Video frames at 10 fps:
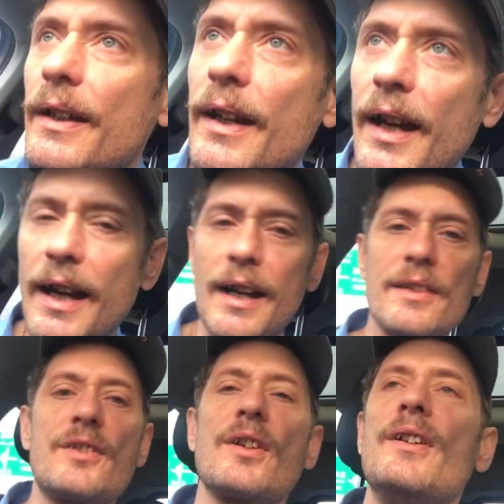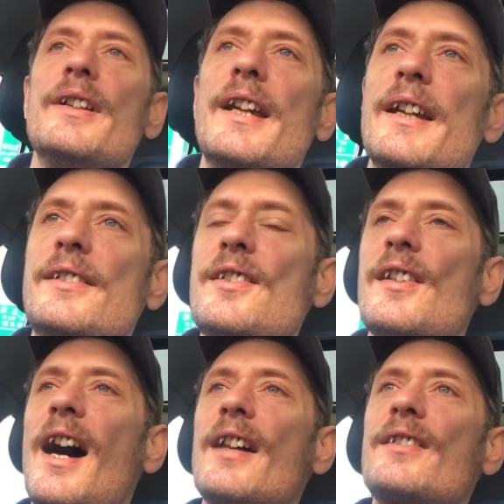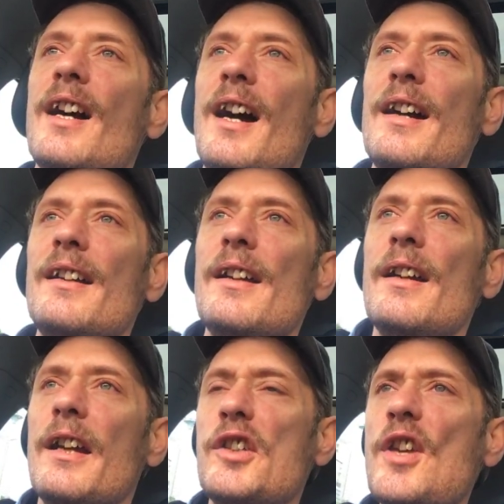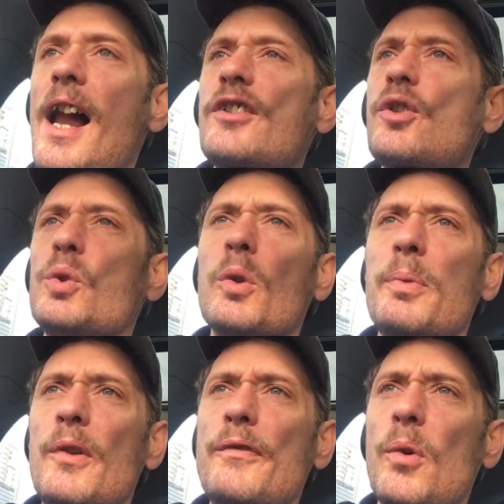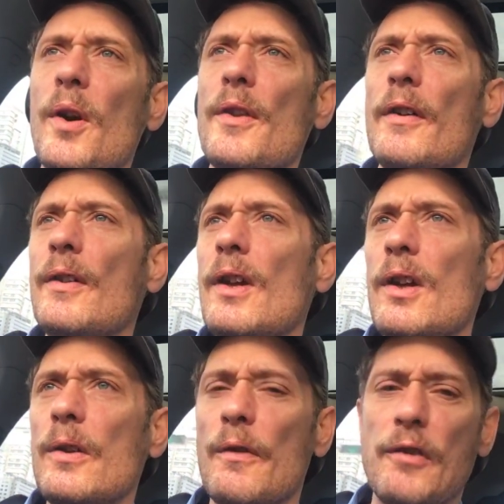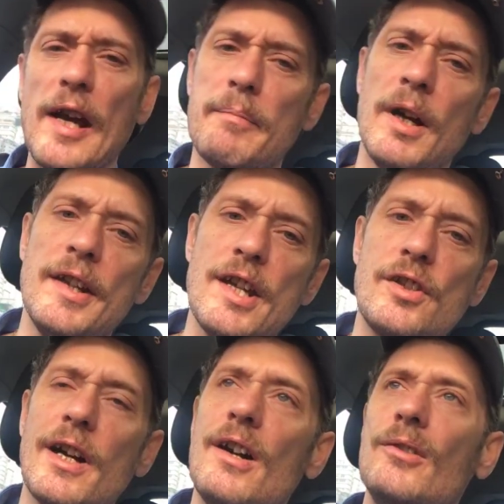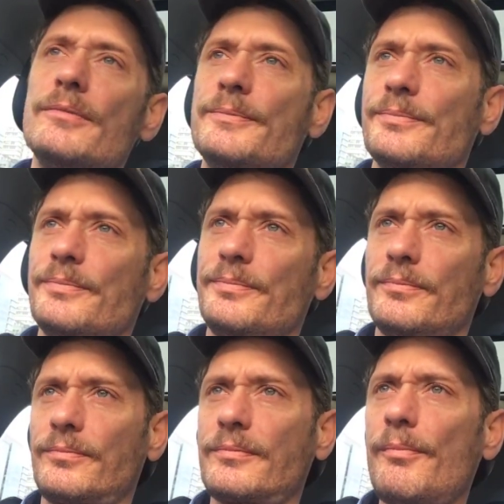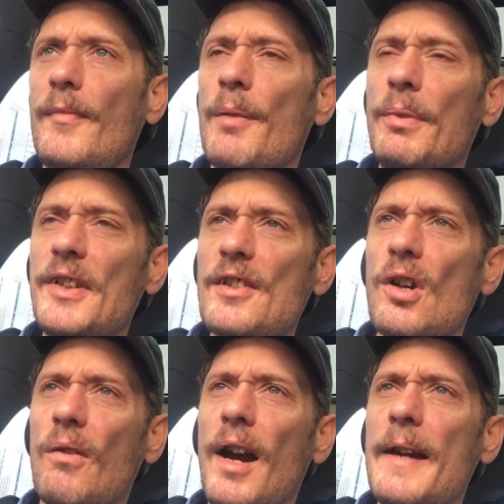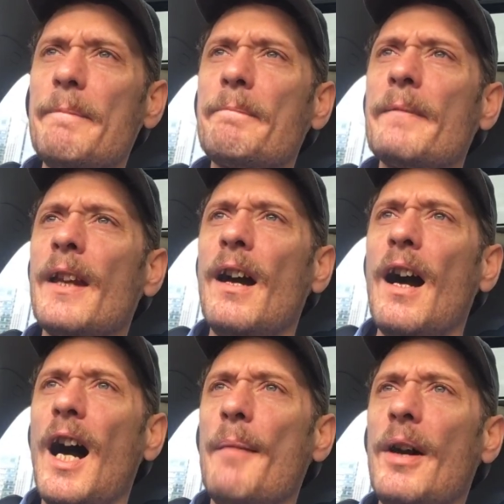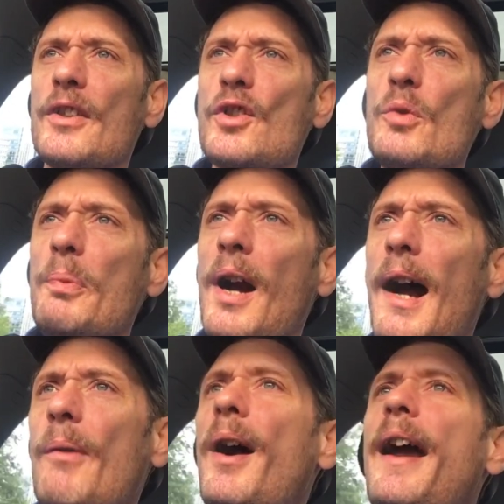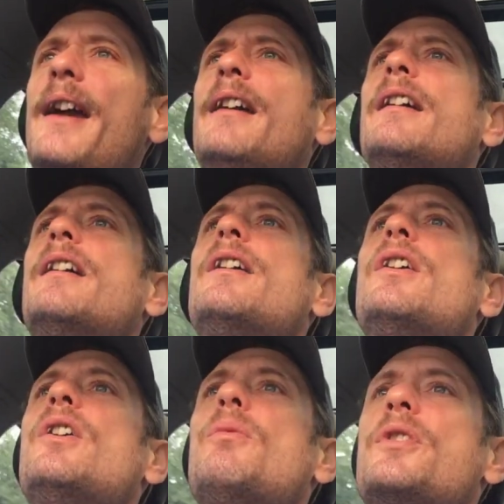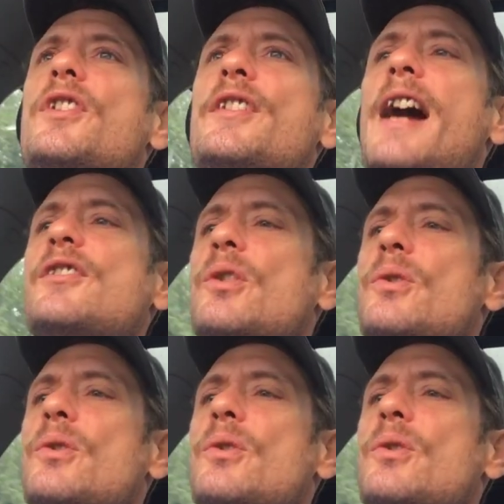And so it's not suitable for the Frank Monday show. But that's all right. I'm on the superhighway, which is not so